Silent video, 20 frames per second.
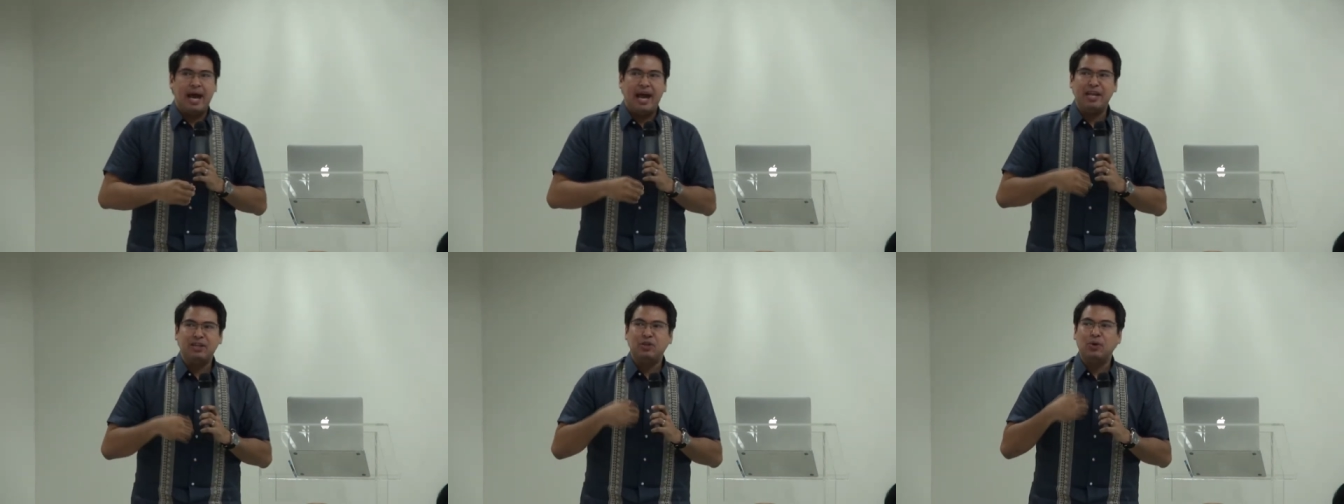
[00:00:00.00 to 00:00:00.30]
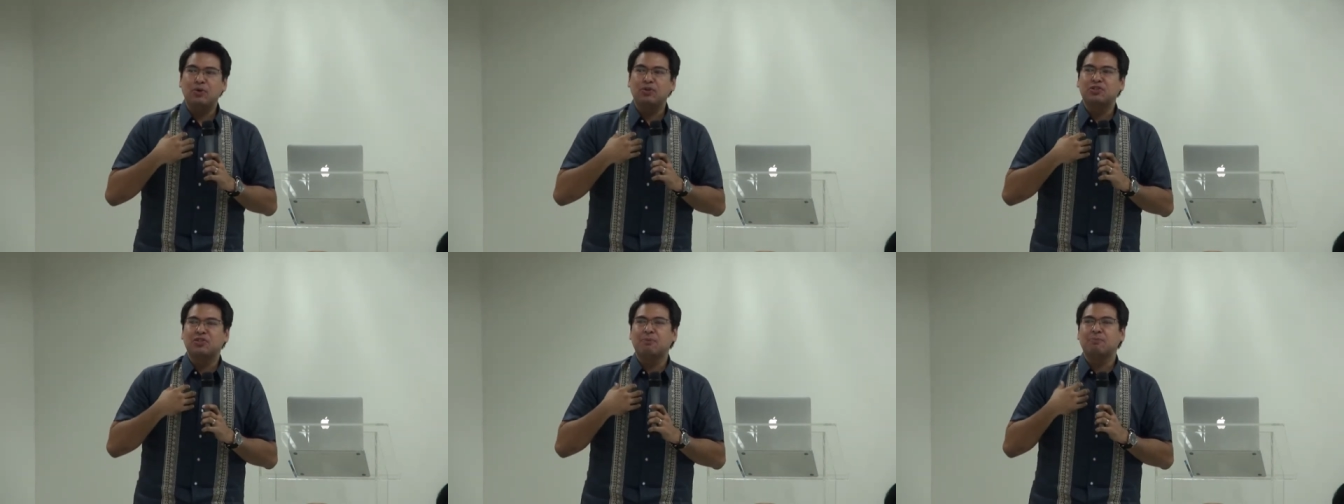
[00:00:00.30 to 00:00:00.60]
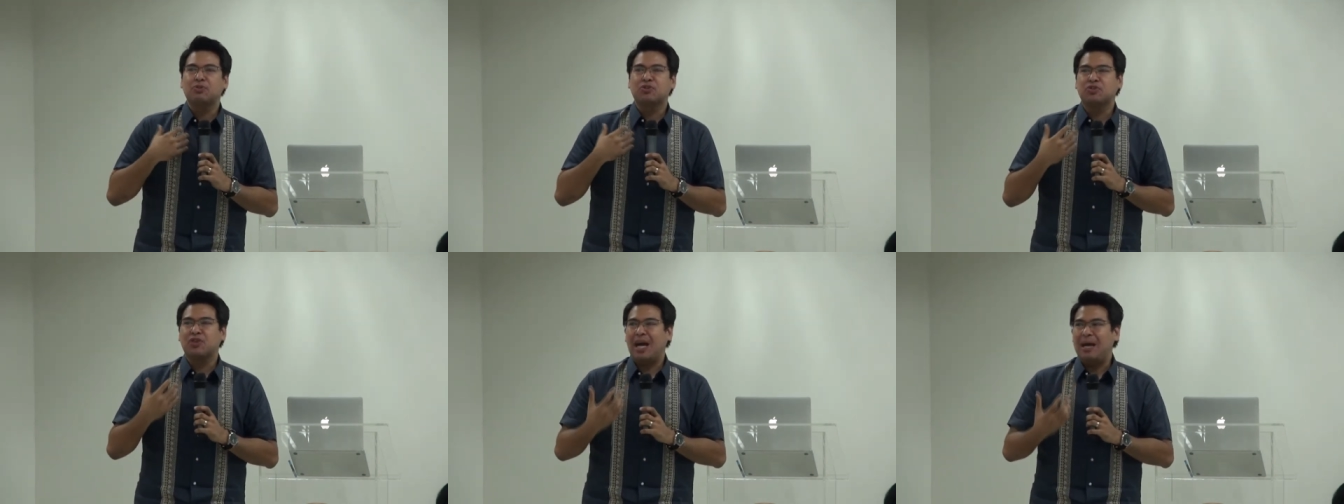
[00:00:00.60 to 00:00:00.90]
I don't
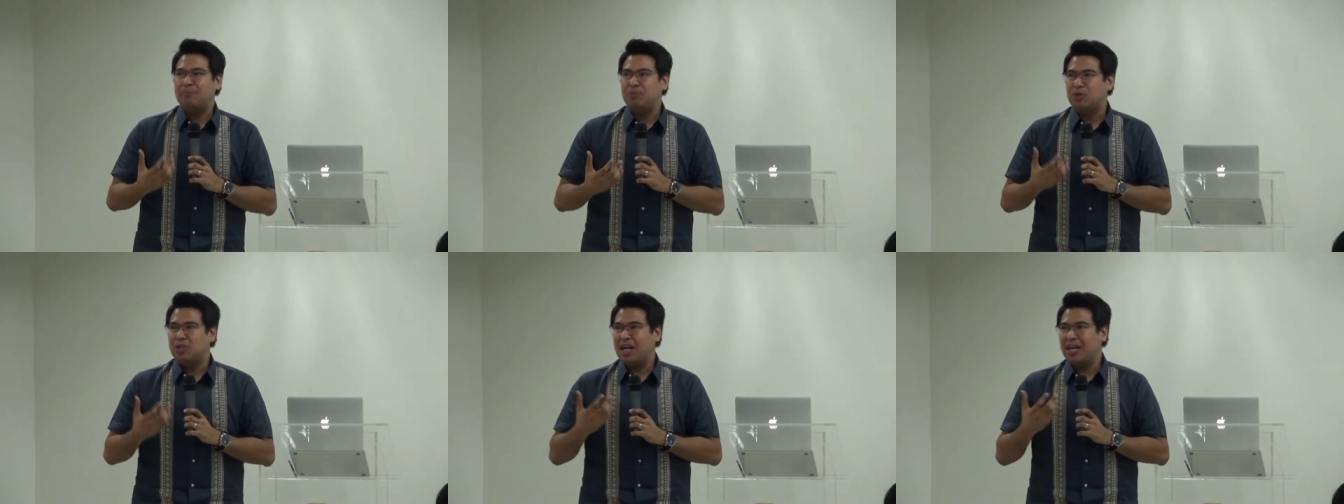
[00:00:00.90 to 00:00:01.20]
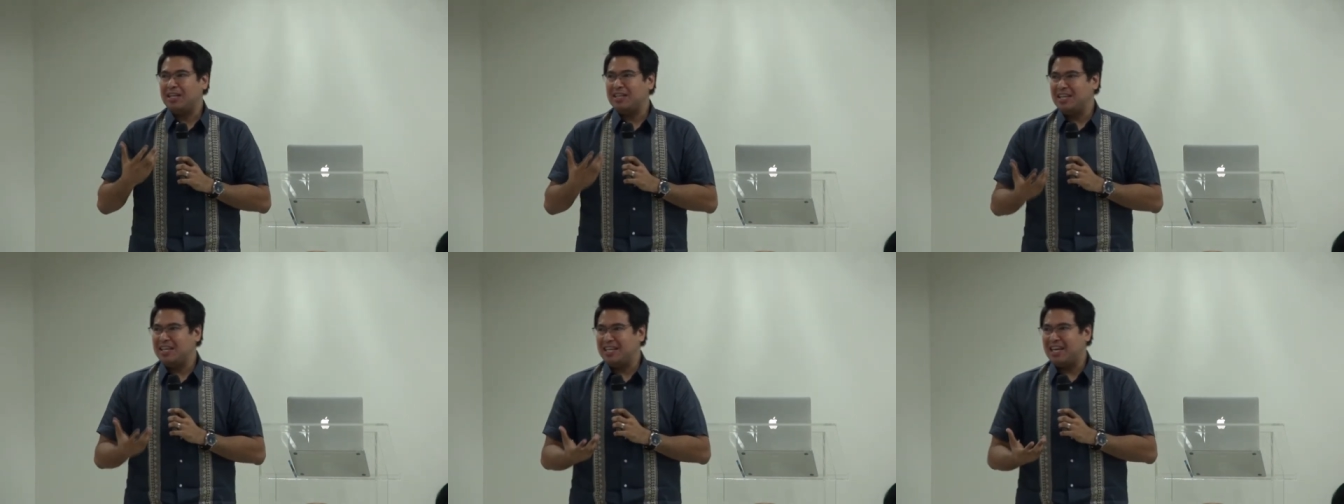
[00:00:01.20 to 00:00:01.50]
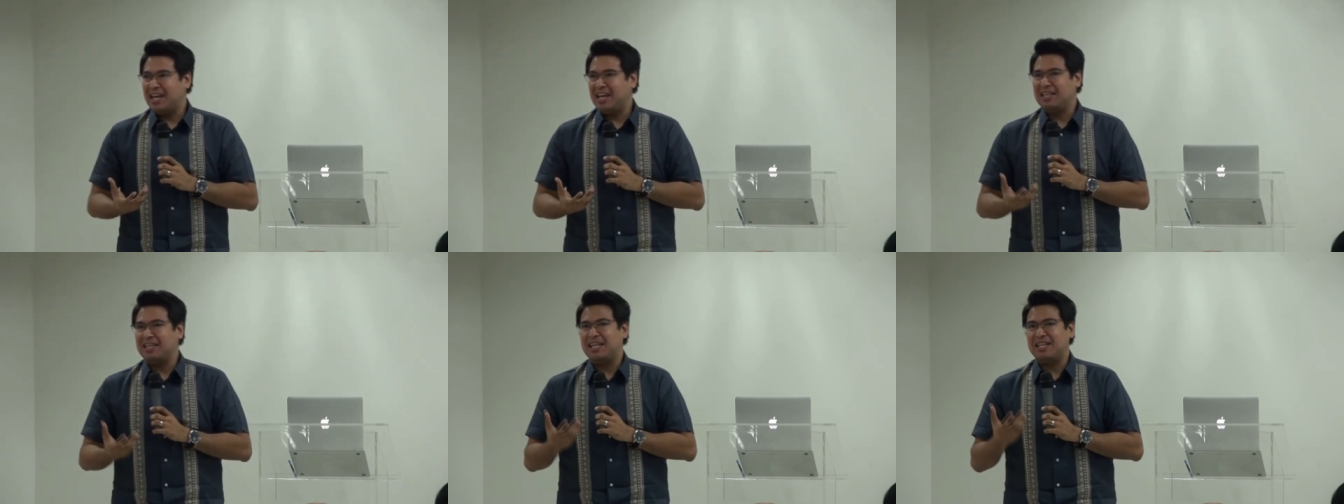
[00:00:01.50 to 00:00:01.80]
subscribe to the
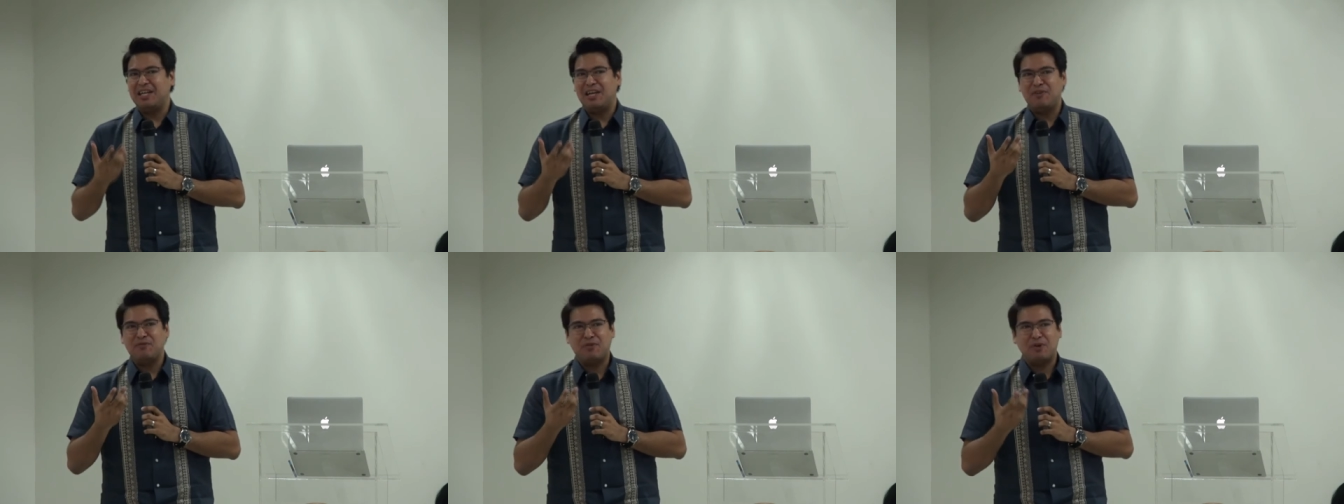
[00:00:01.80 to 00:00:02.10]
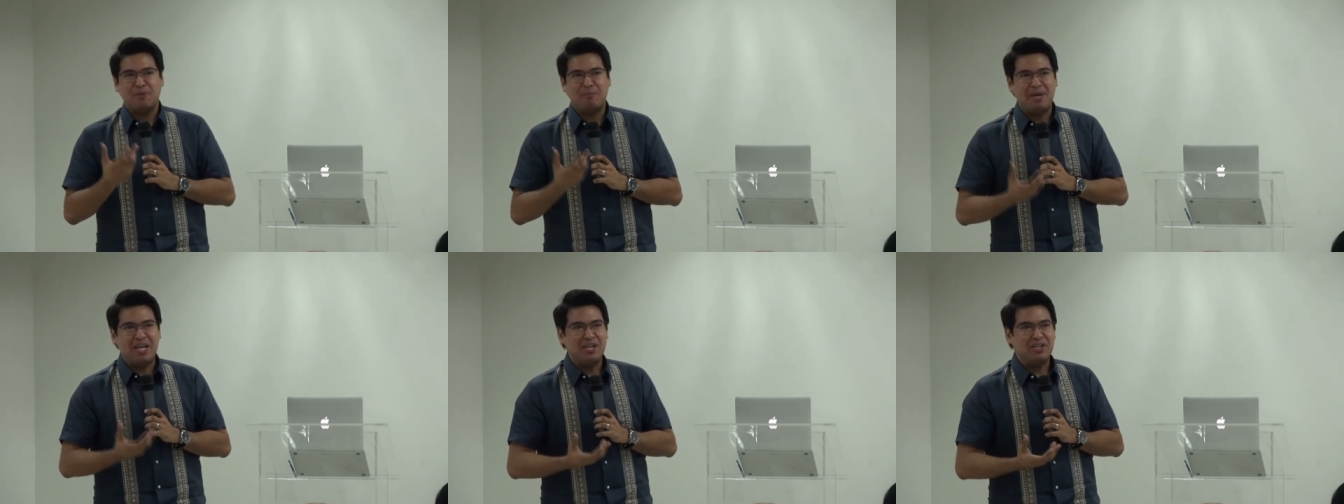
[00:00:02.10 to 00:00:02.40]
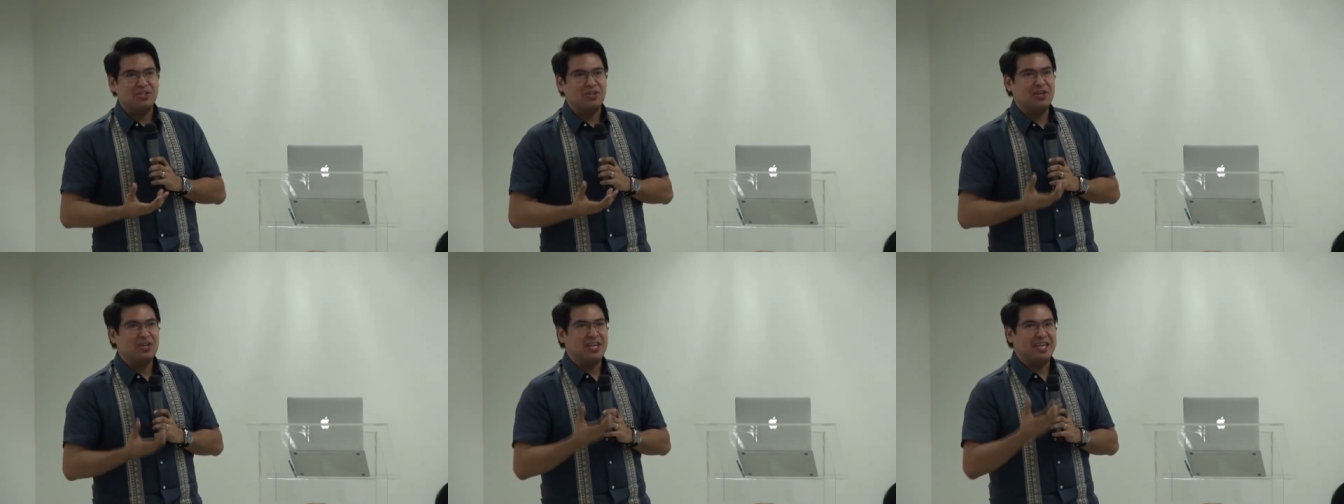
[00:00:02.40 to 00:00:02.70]
idea that
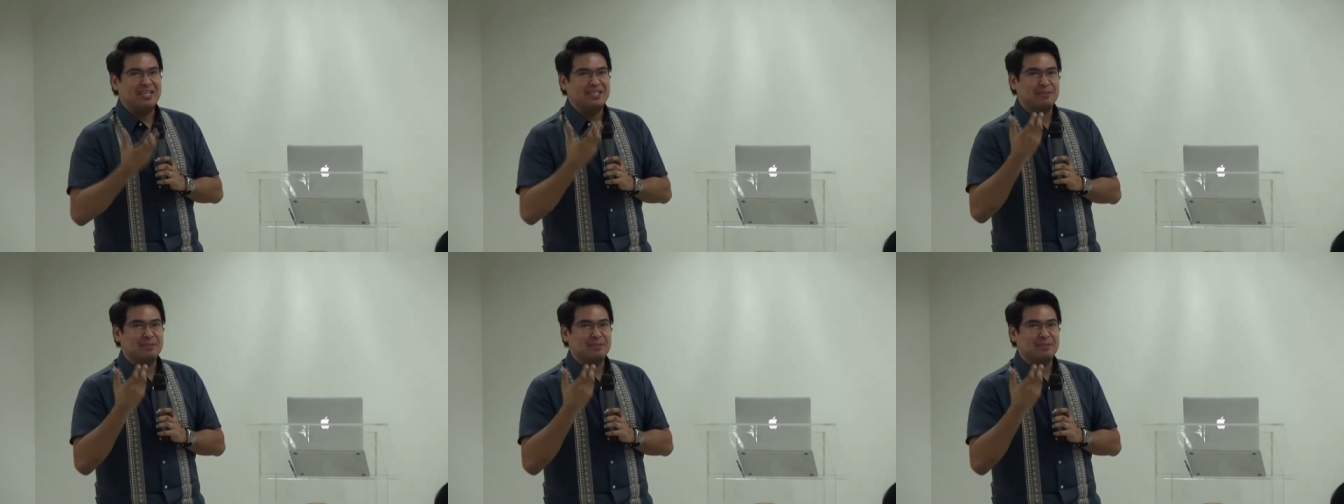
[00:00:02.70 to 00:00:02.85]
information